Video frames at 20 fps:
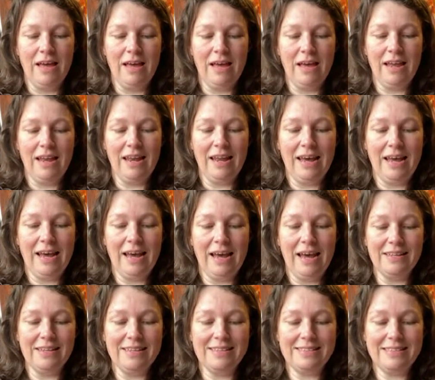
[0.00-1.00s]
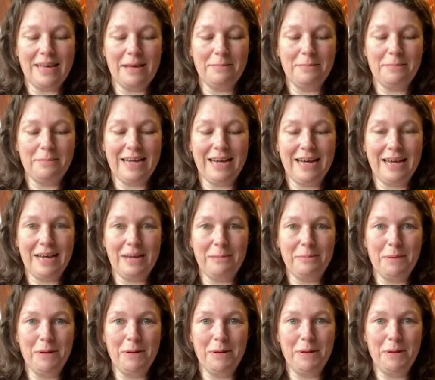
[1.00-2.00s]
a line at the same
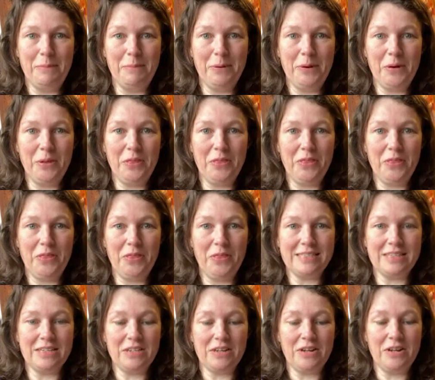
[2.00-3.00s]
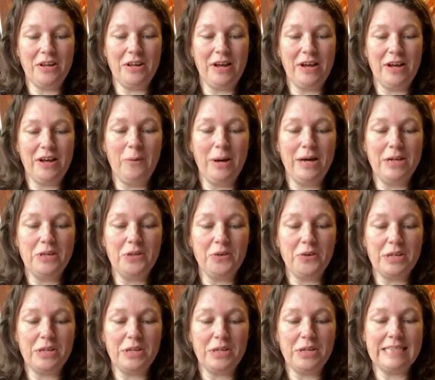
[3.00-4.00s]
time, both things. I don't know how well you
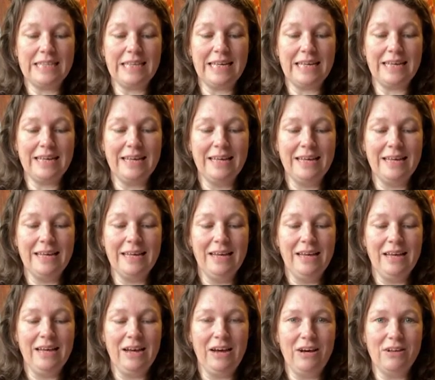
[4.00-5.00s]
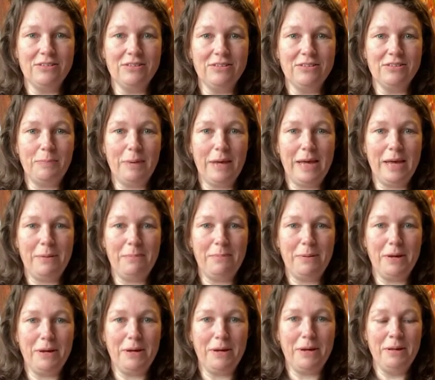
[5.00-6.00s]
can see onto the
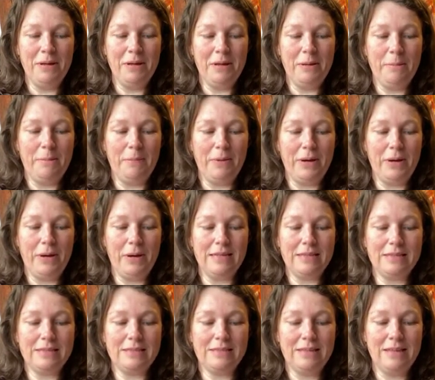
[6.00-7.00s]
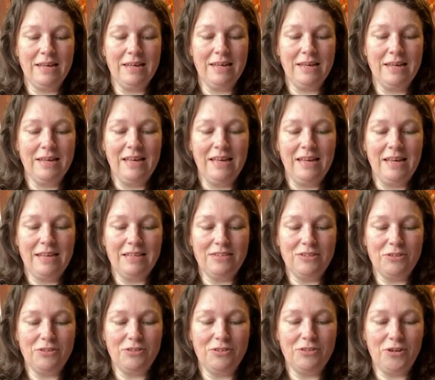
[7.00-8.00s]
paper, but it's
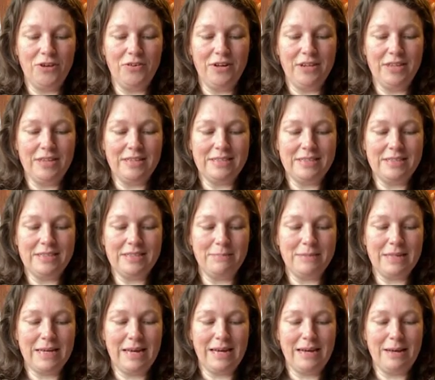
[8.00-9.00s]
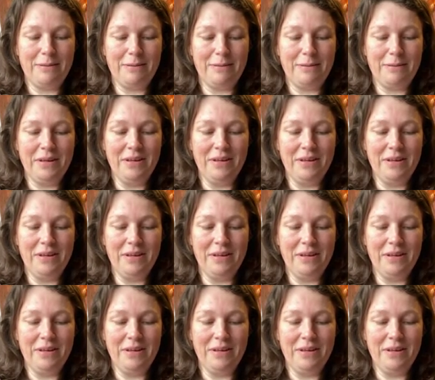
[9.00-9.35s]
sort of drawing at the same time.